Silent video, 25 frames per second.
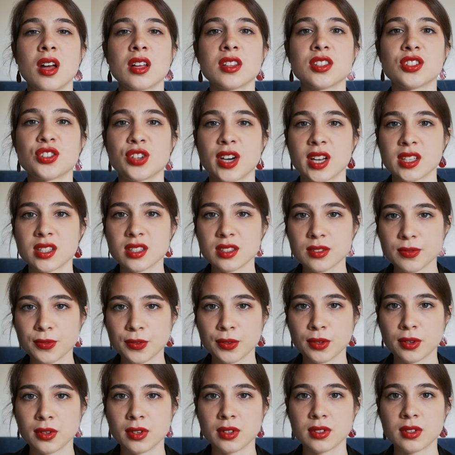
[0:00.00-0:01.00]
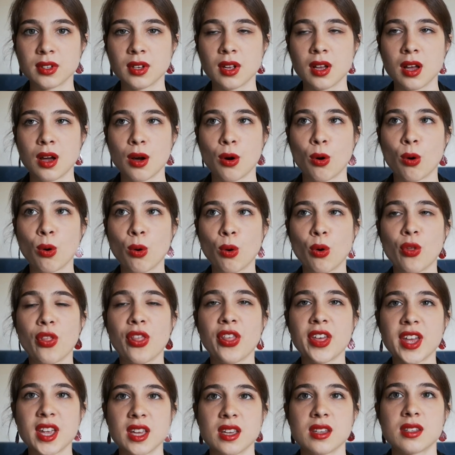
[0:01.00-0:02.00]
transfer all
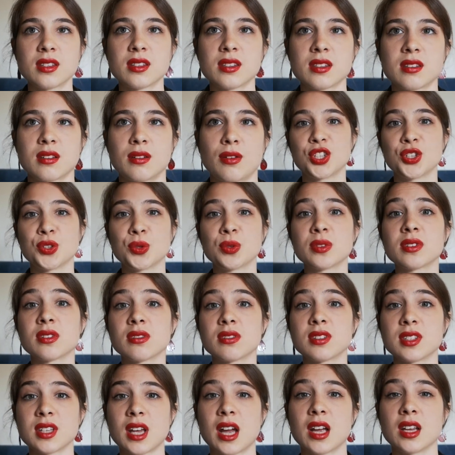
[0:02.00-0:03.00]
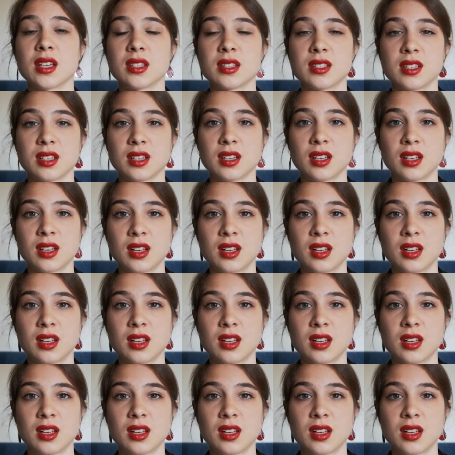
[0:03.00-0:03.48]
this to society.